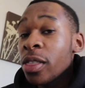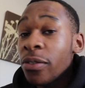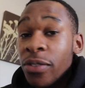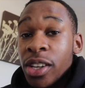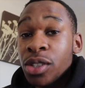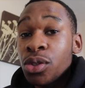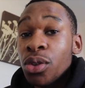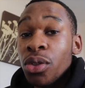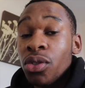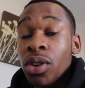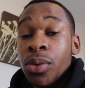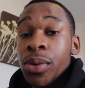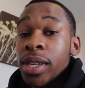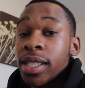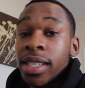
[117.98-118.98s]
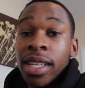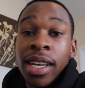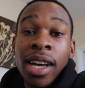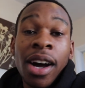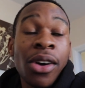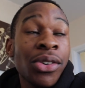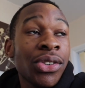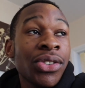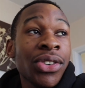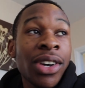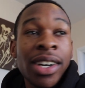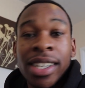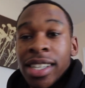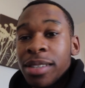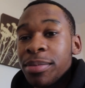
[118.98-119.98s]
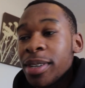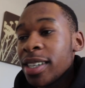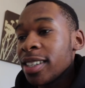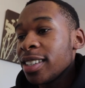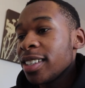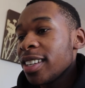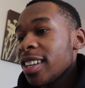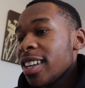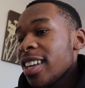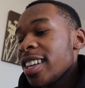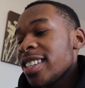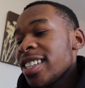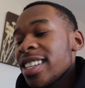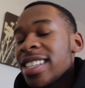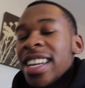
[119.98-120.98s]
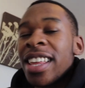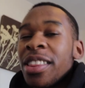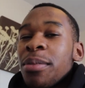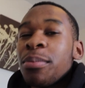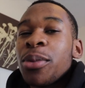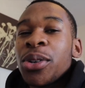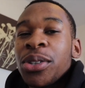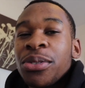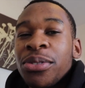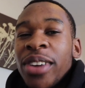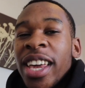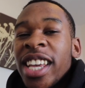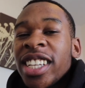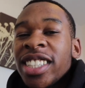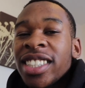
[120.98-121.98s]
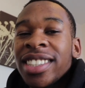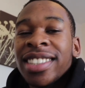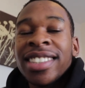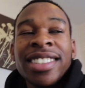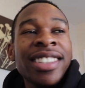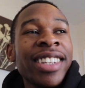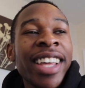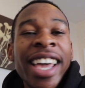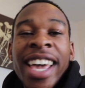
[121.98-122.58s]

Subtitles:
first 2 or 3 weeks, yeah, I was struggling, man. It's just like the motivation, the